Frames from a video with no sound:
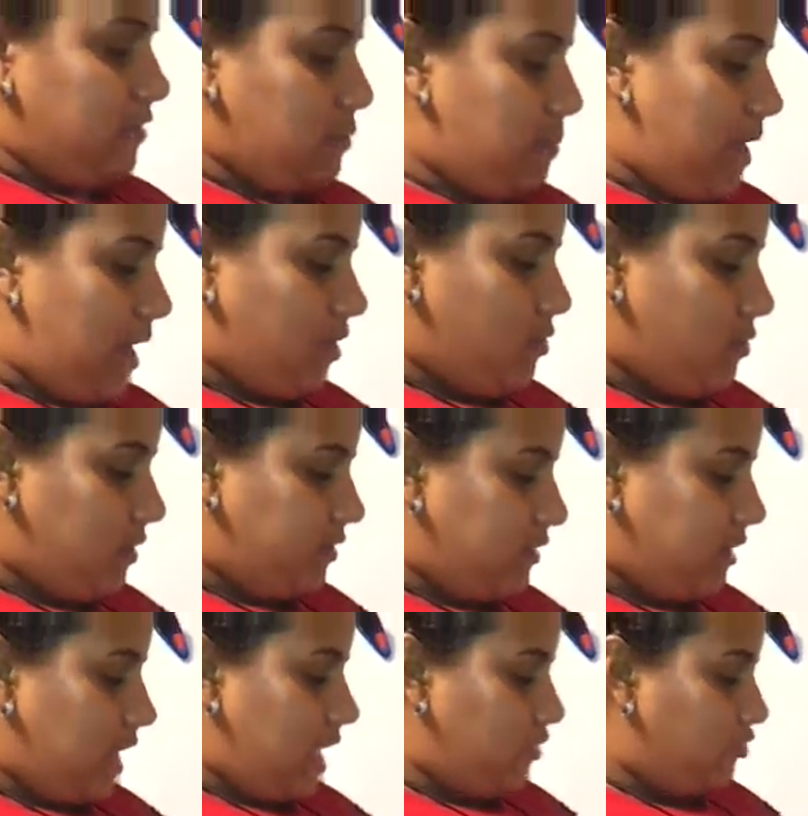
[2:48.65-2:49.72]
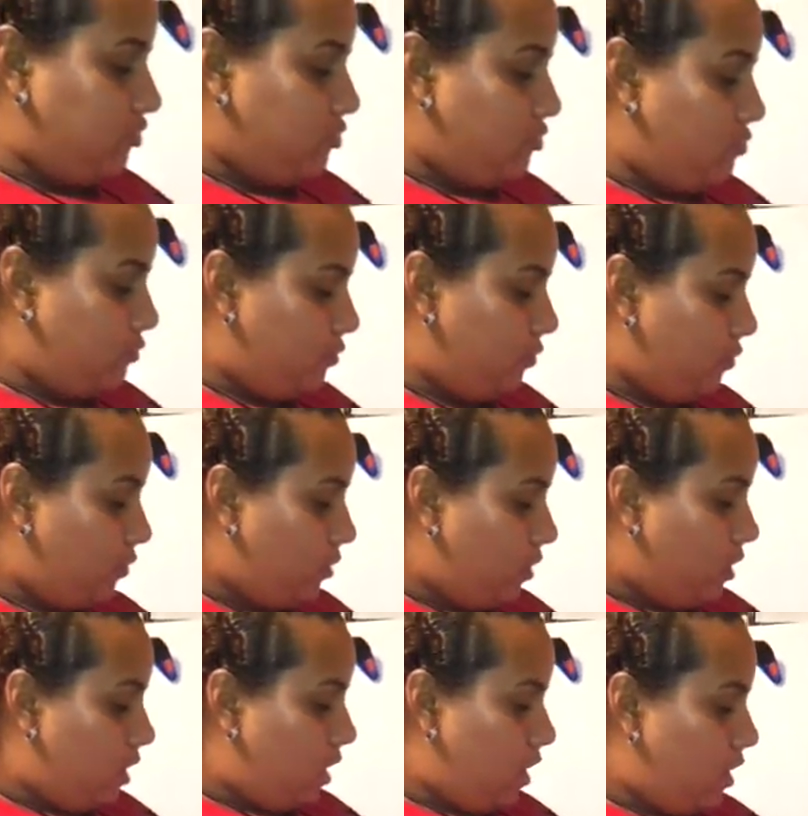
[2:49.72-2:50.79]
tobacco, it's a natural
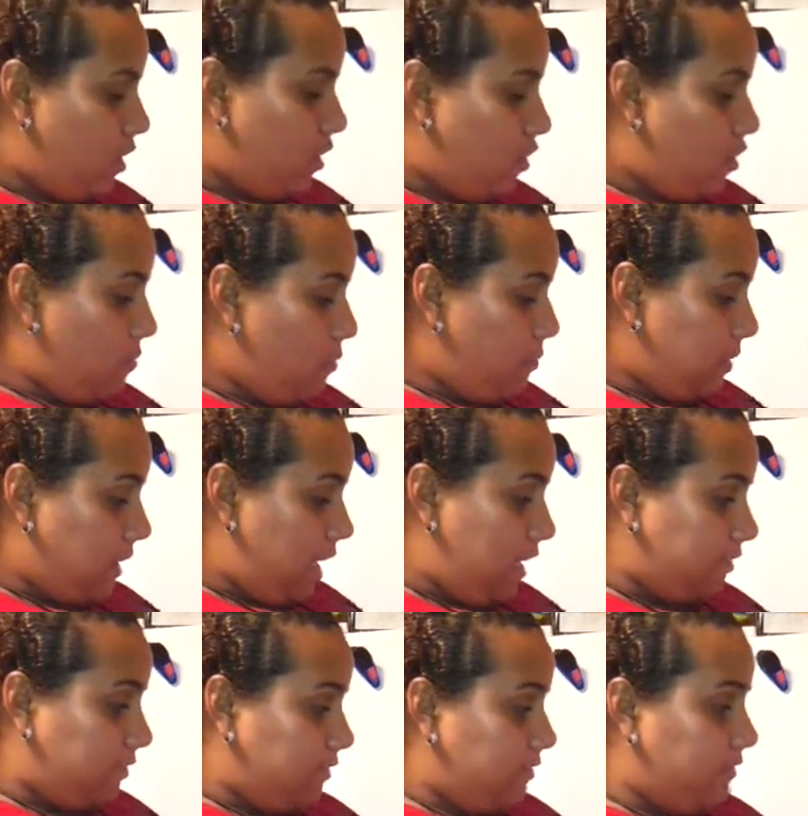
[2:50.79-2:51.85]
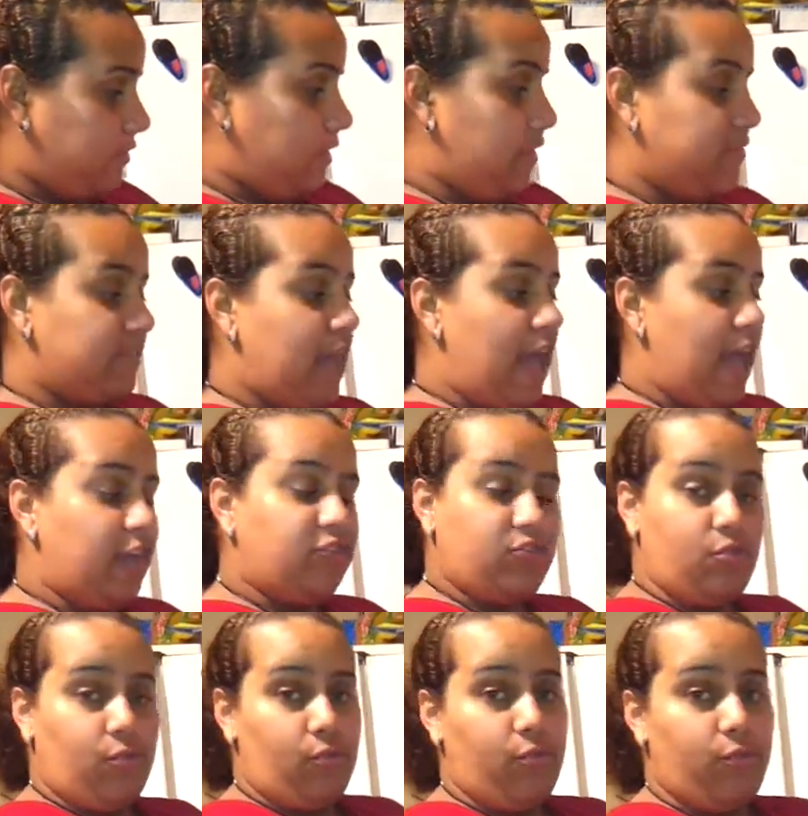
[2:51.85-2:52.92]
herbal molasses. It's hydro